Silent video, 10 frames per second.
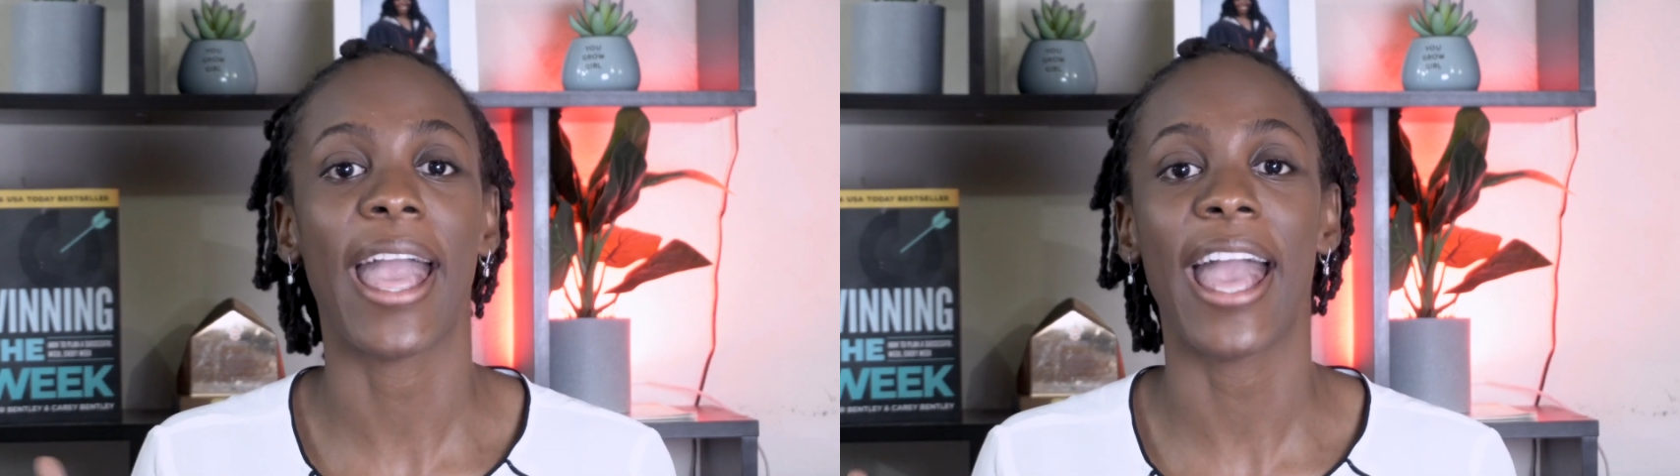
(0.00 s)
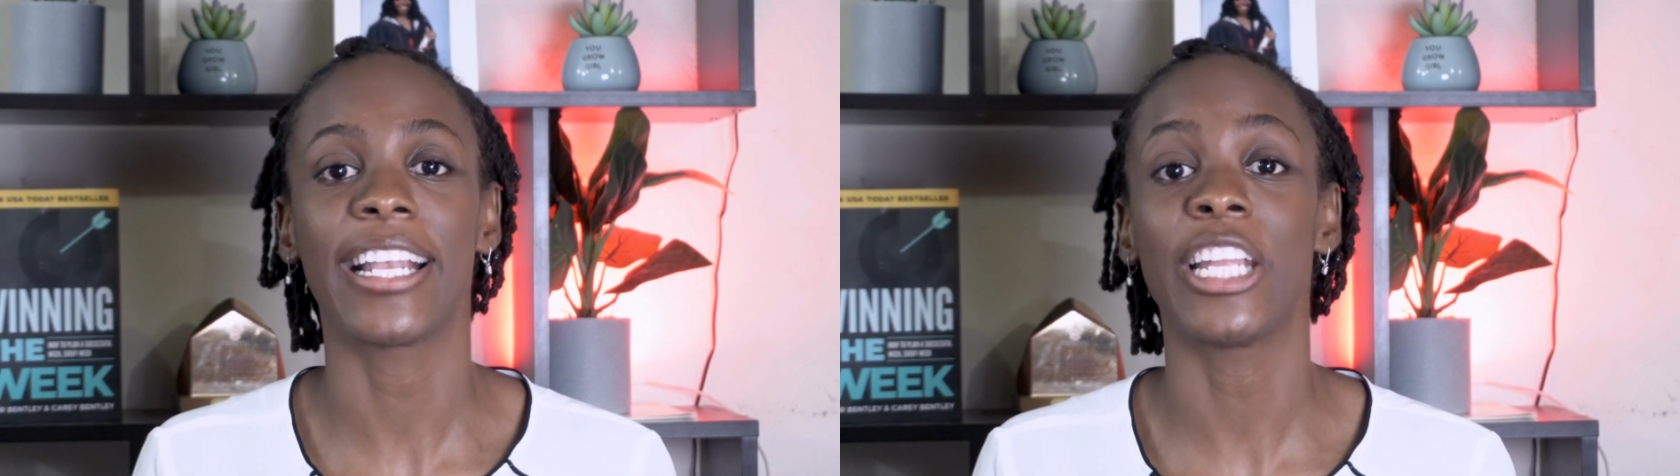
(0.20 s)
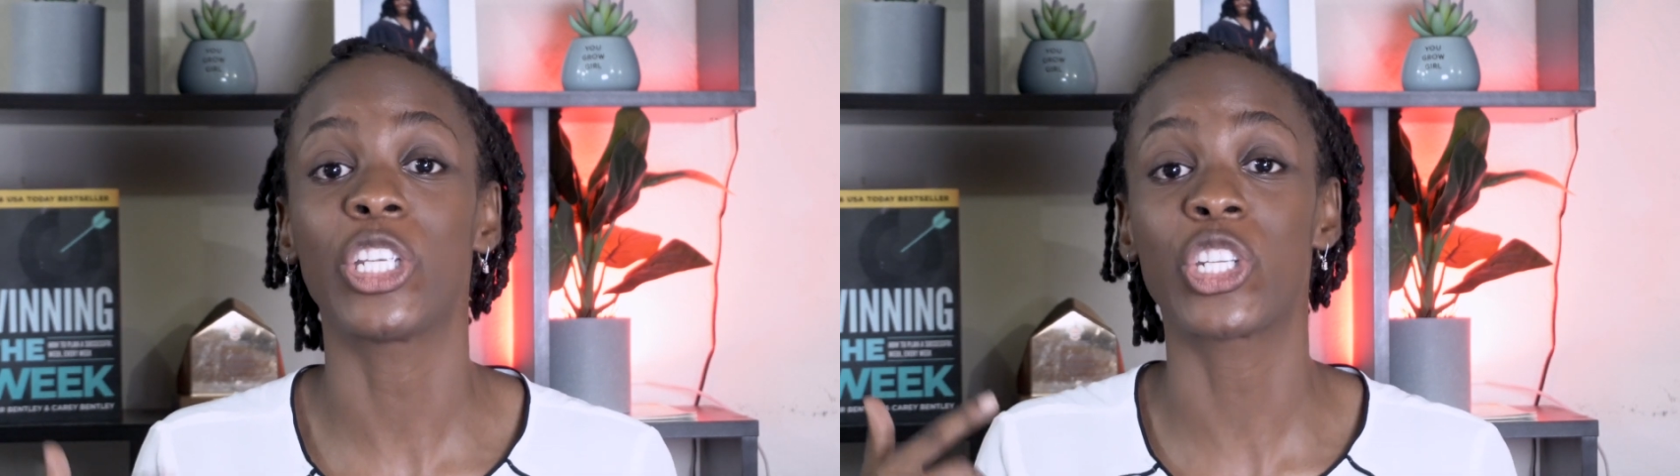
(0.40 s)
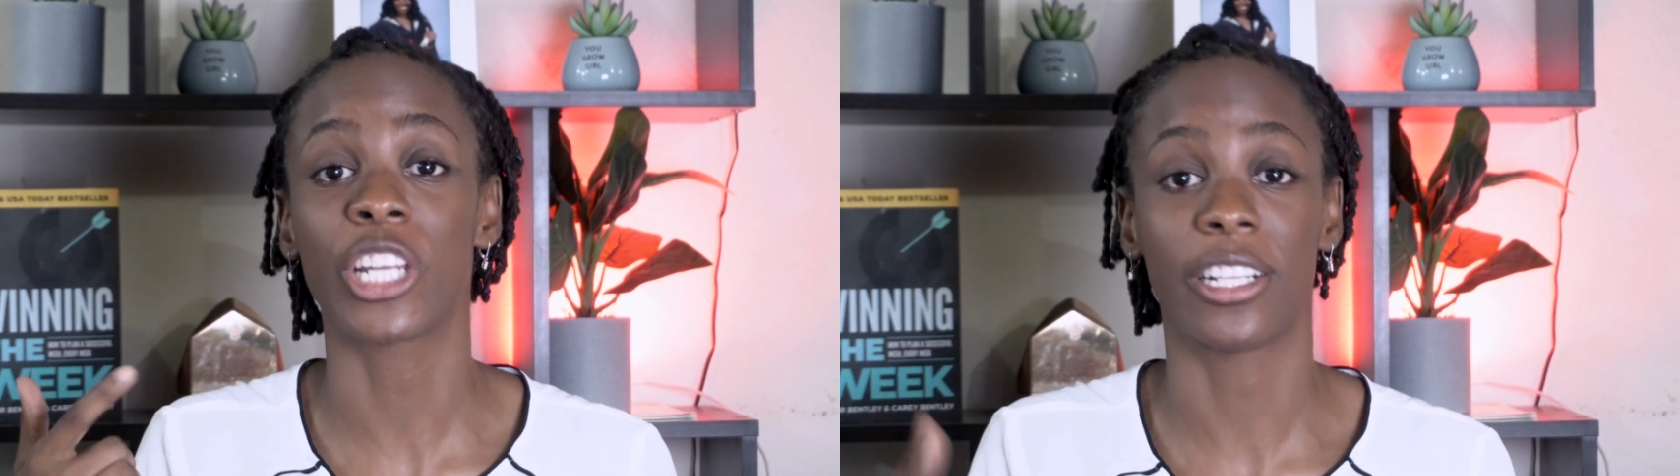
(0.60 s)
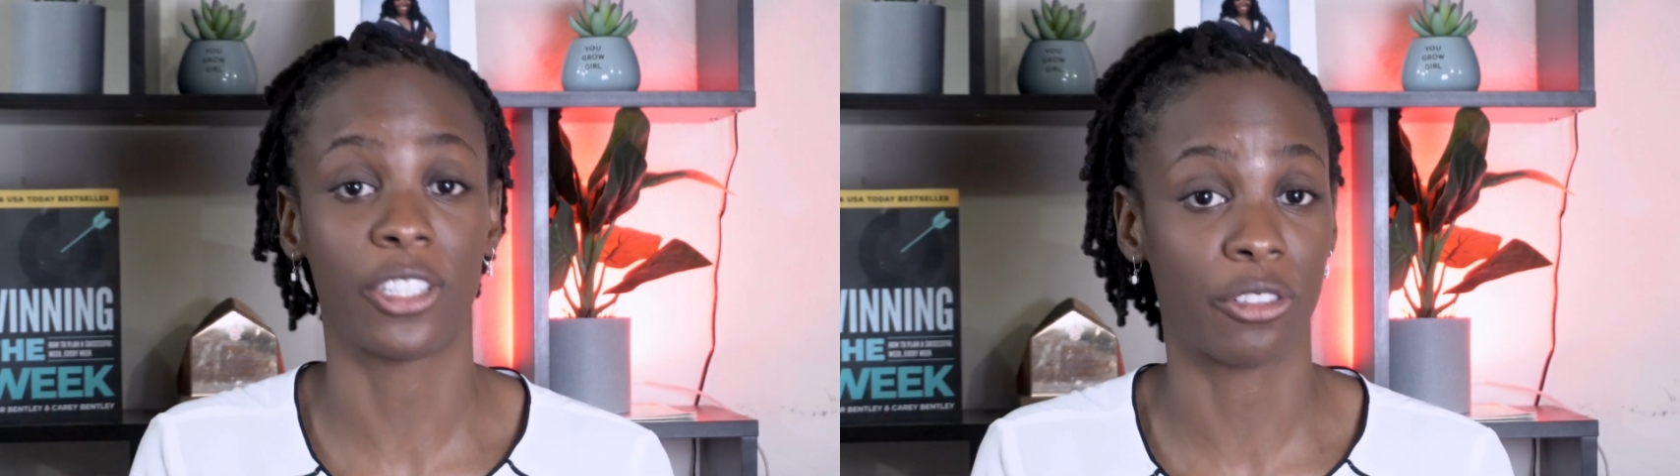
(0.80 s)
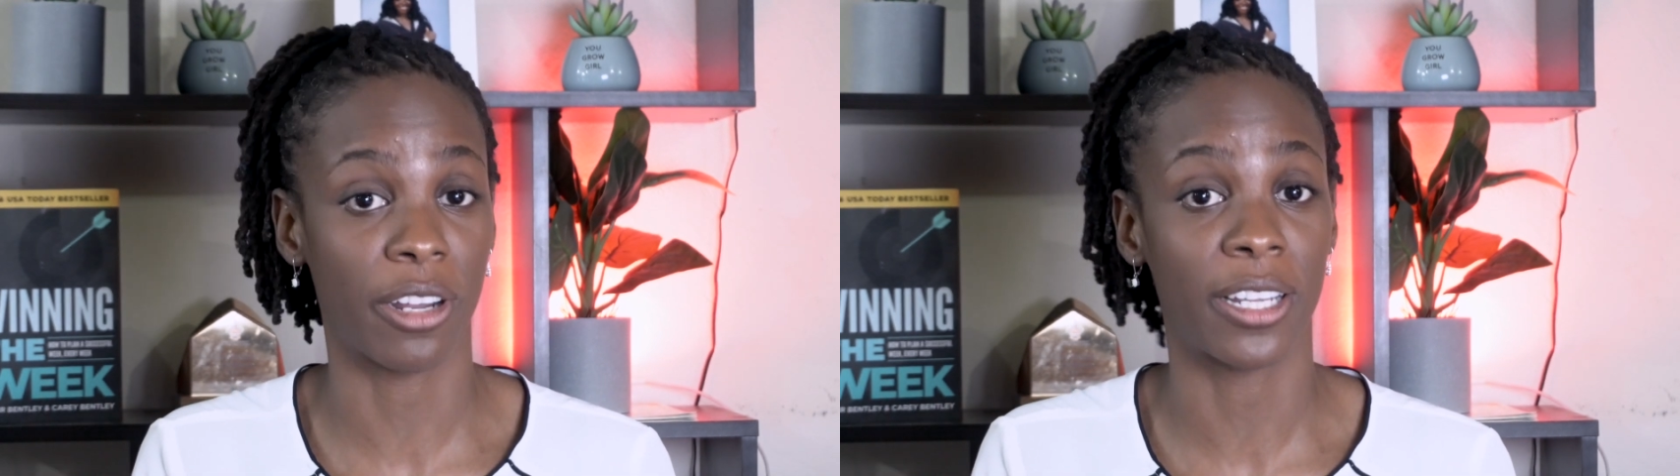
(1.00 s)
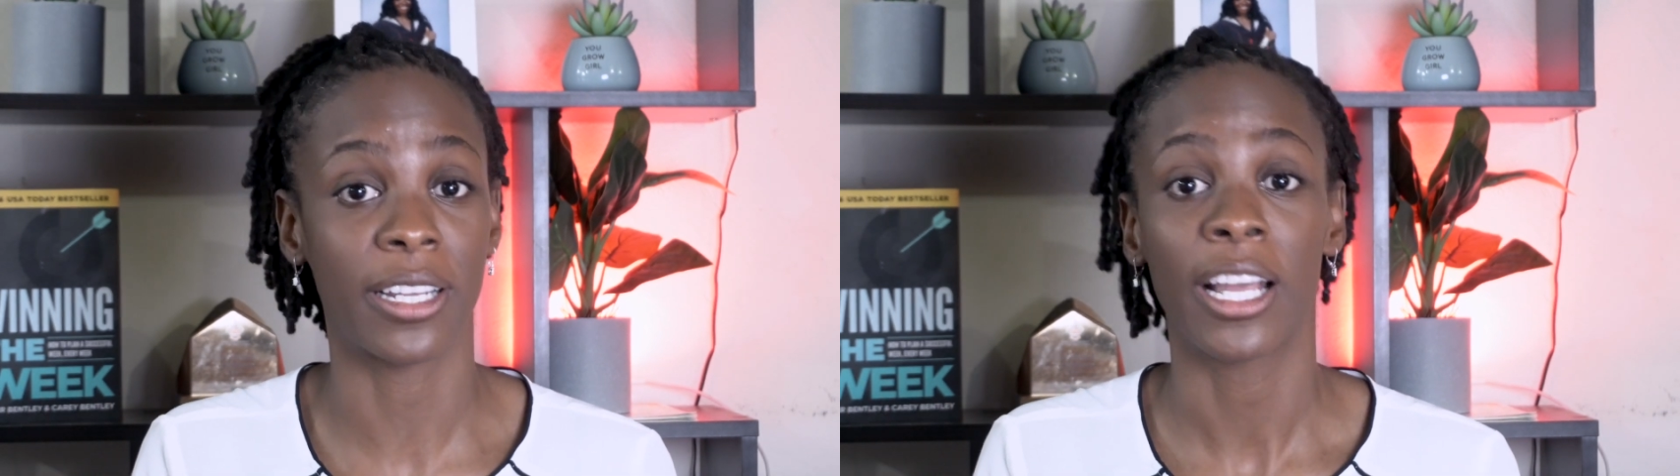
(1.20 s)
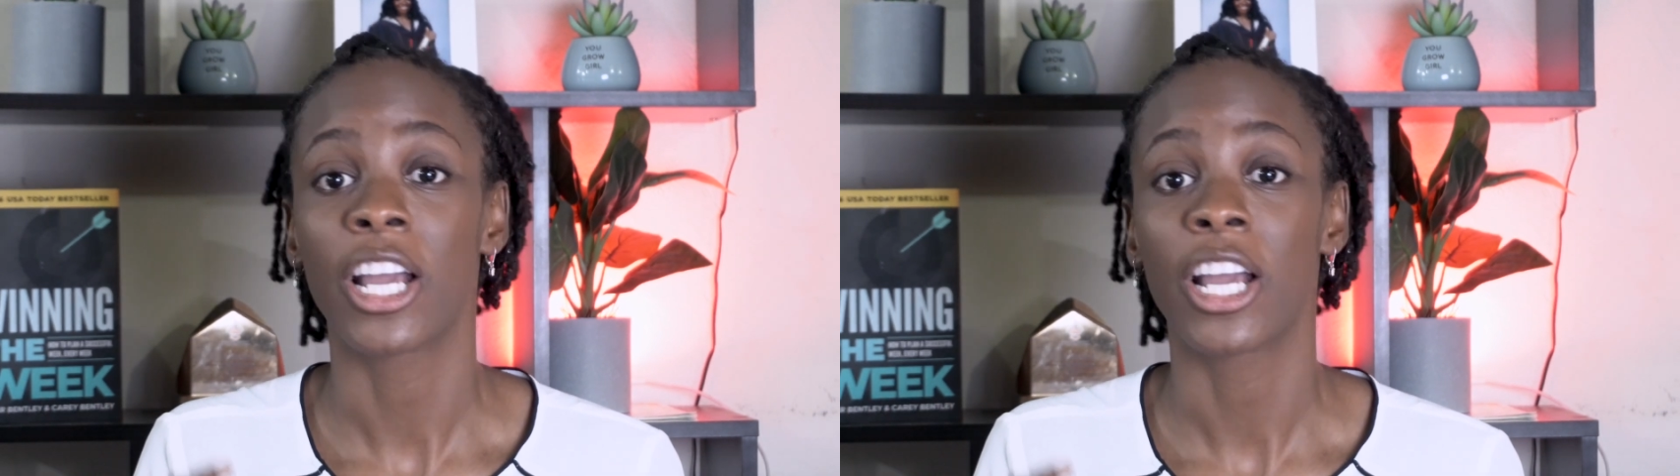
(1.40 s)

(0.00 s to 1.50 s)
any children,